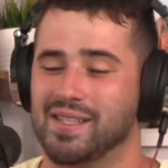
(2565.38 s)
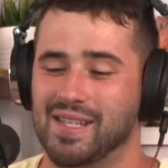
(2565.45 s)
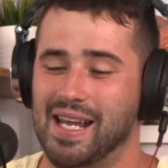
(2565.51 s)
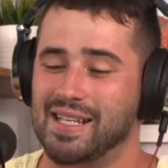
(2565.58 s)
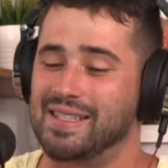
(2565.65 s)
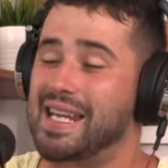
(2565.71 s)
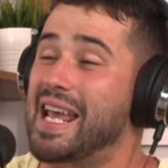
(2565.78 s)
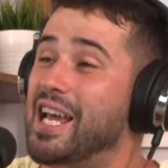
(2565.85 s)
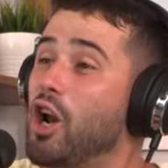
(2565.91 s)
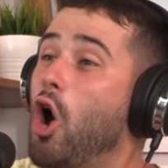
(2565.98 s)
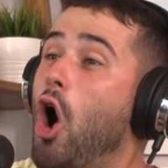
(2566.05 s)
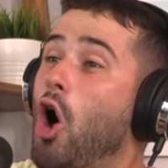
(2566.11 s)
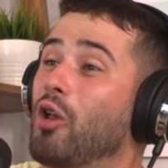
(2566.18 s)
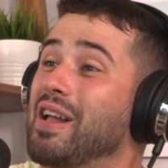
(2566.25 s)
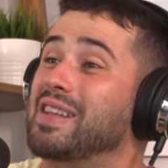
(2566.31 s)
it's then like it's digging just, a
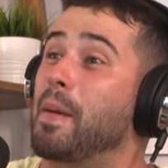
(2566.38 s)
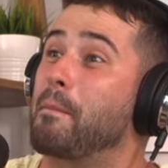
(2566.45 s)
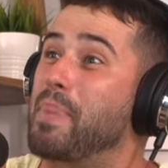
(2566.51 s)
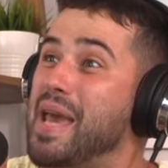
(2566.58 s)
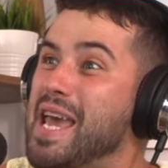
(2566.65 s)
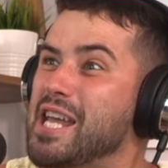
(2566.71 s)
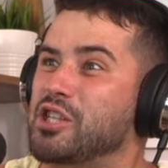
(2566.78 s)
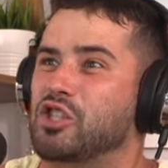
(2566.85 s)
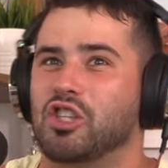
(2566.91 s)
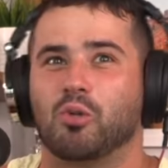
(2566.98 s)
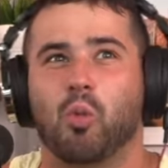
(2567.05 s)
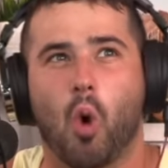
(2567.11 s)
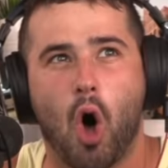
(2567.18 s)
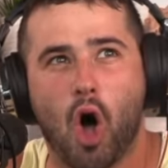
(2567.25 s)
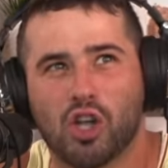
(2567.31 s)
hole at the beach. The
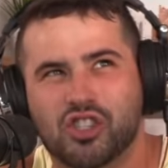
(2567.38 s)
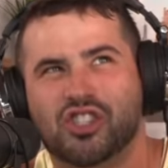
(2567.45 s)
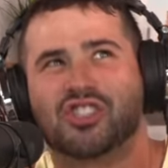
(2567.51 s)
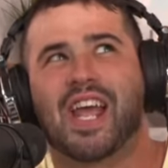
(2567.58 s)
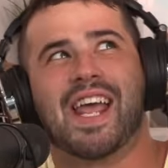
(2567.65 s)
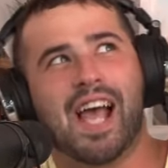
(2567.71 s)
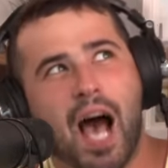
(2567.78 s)
walls stay